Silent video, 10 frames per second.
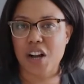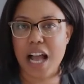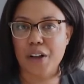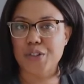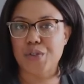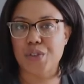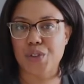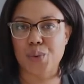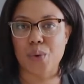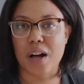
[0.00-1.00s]
to your house for a
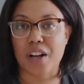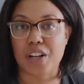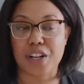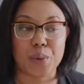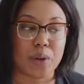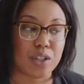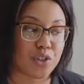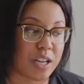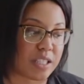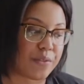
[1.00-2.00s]
little while, you're gonna wanna
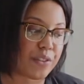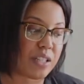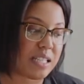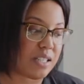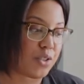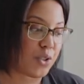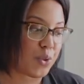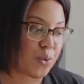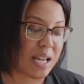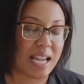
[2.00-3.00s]
transfer it
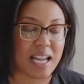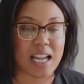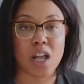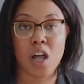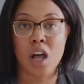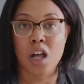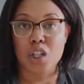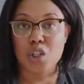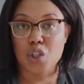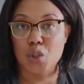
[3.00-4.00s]
into a
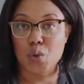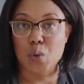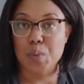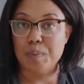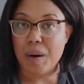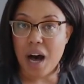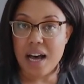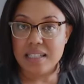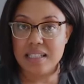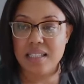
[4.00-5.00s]
new
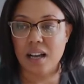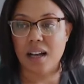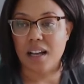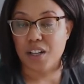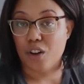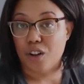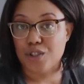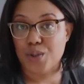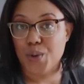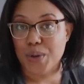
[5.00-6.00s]
pot. Uh, you're
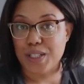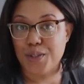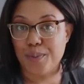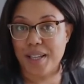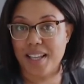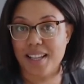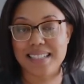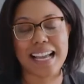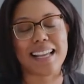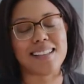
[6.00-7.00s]
also going to be
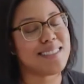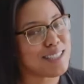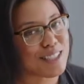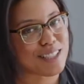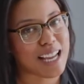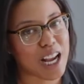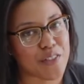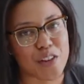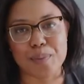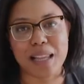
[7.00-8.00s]
taking such good
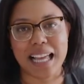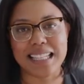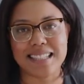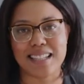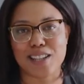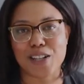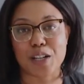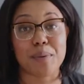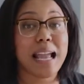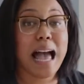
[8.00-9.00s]
care of your plants that they're
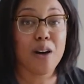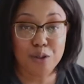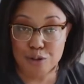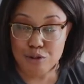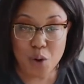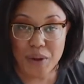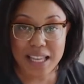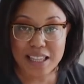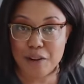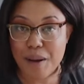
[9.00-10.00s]
going to be
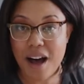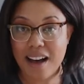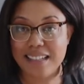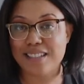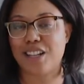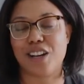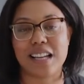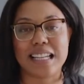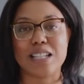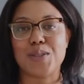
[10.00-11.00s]
outgrowing their pots and you're
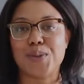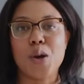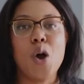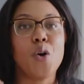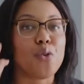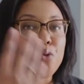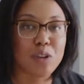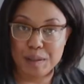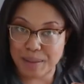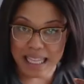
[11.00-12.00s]
going to need to
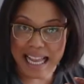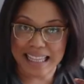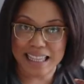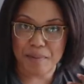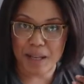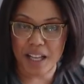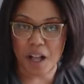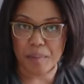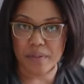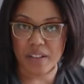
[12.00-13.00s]
replant them in a
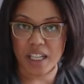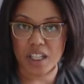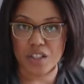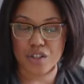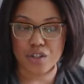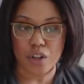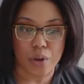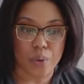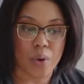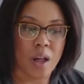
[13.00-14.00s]
couple of years.
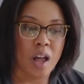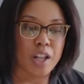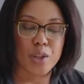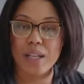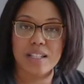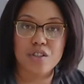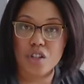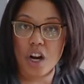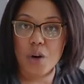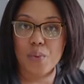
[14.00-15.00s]
So you can
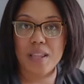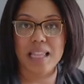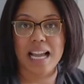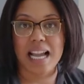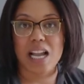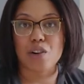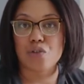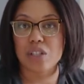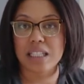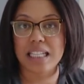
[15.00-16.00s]
start with a
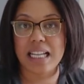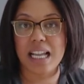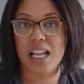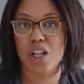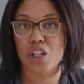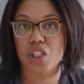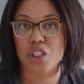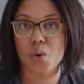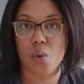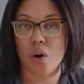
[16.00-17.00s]
really
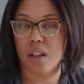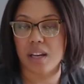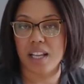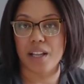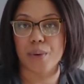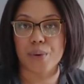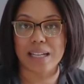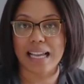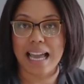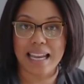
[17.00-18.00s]
good quality
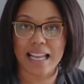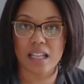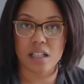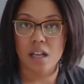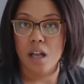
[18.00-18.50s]
organic